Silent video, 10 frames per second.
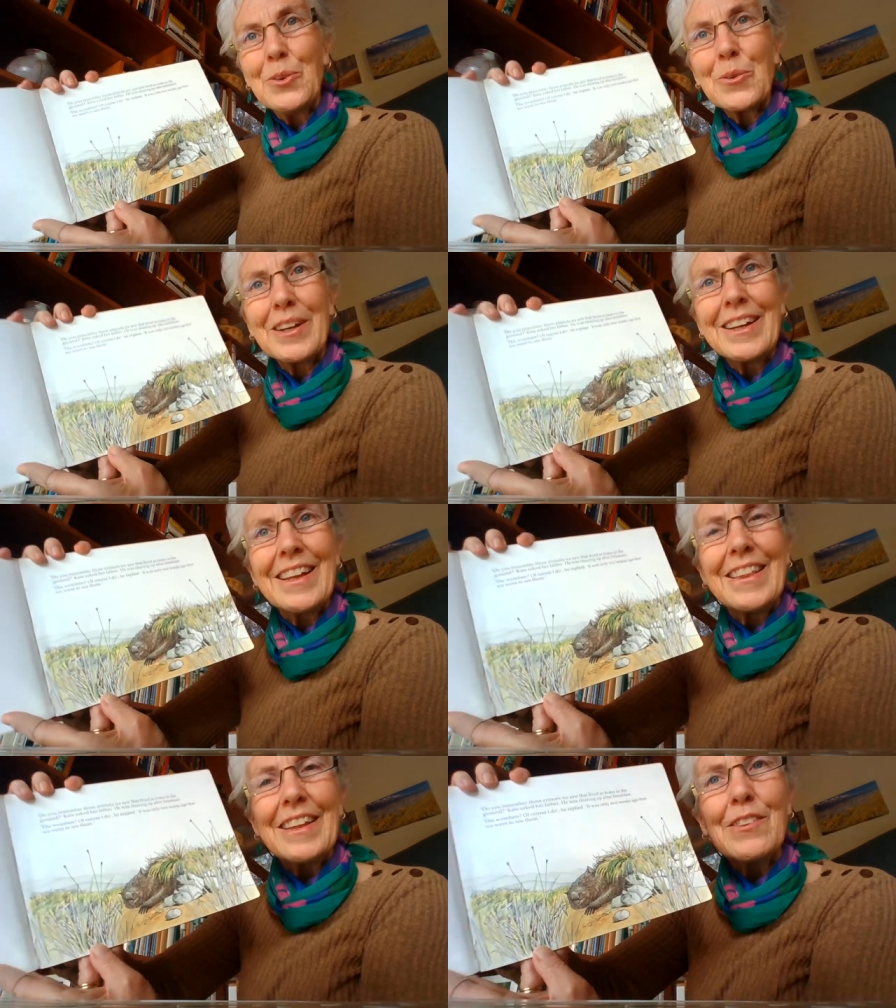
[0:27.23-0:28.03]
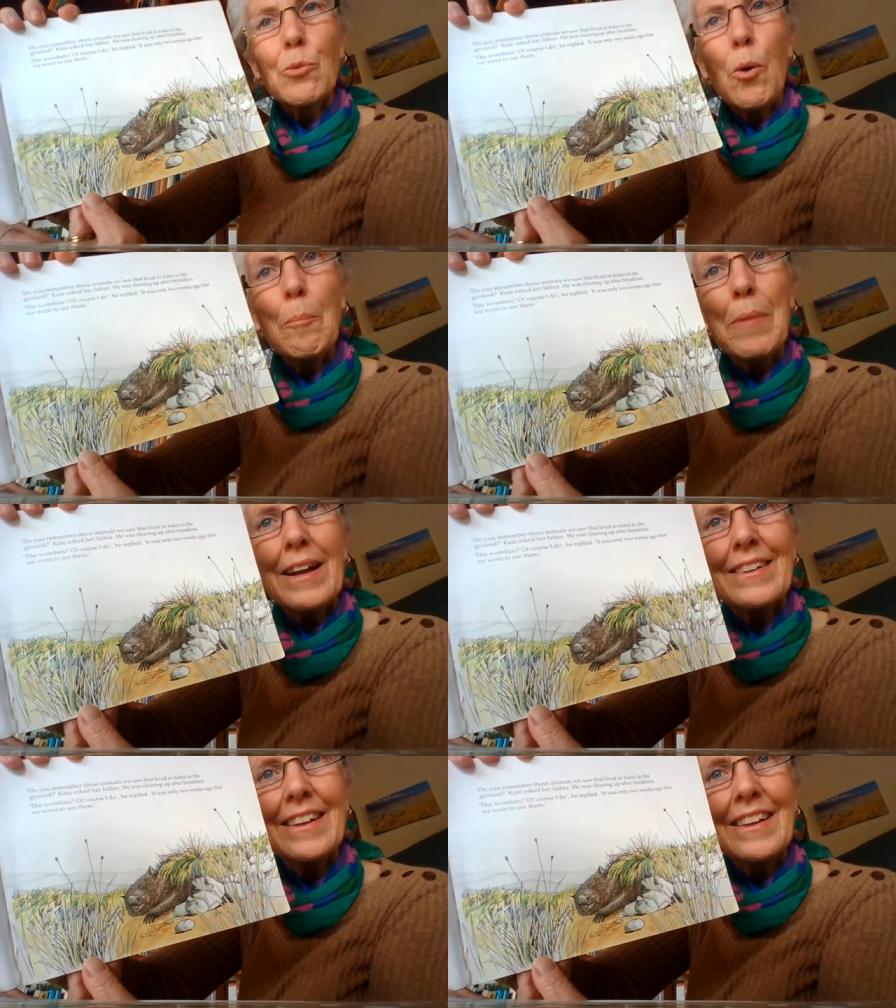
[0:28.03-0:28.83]
And look, there's a
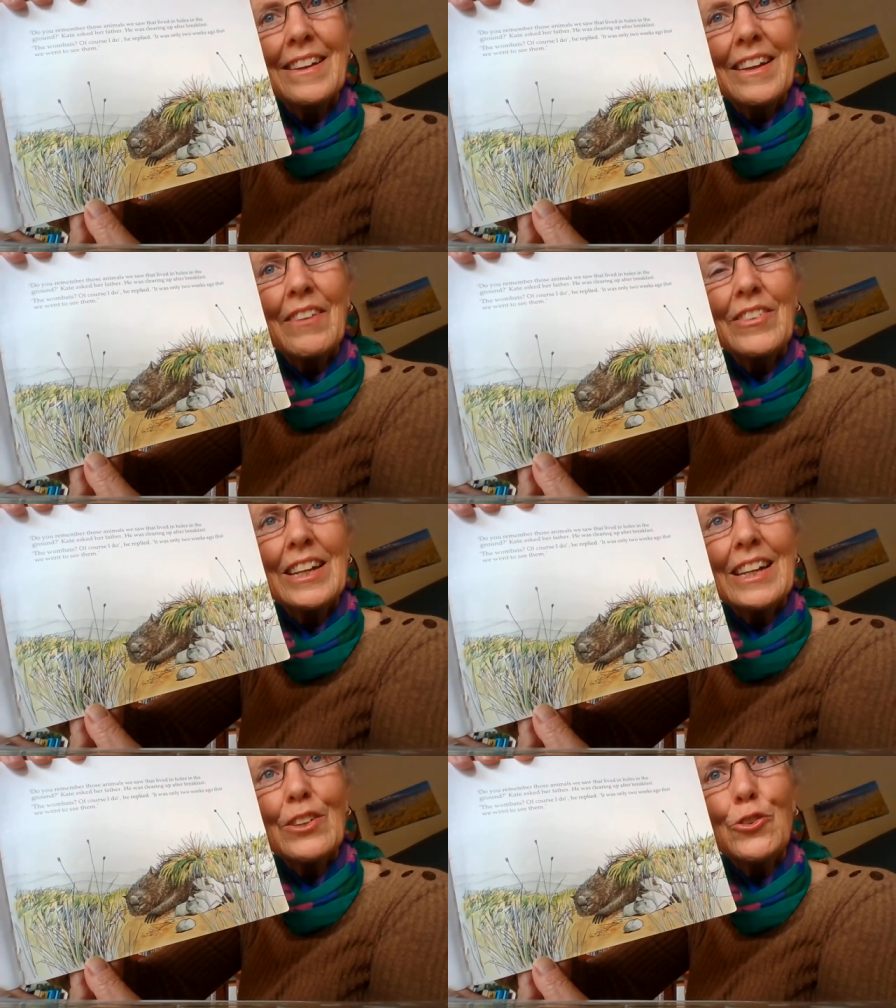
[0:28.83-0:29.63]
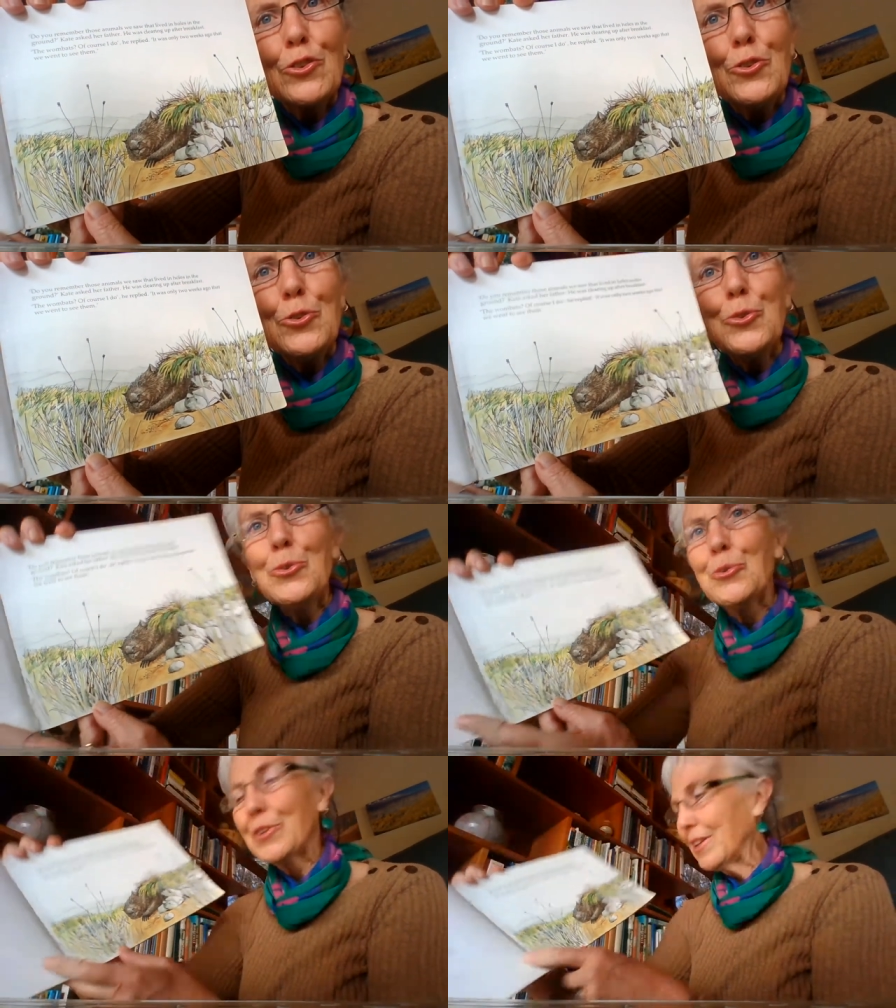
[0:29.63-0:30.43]
wombat having a little
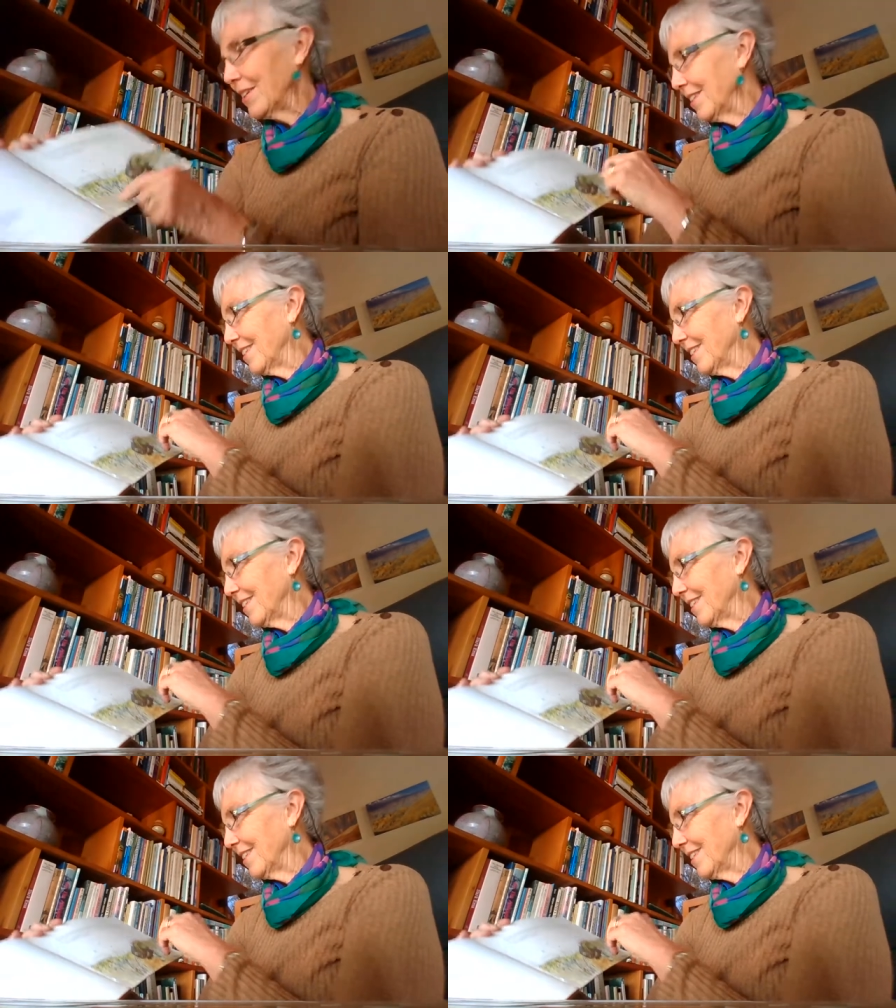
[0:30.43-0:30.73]
snooze.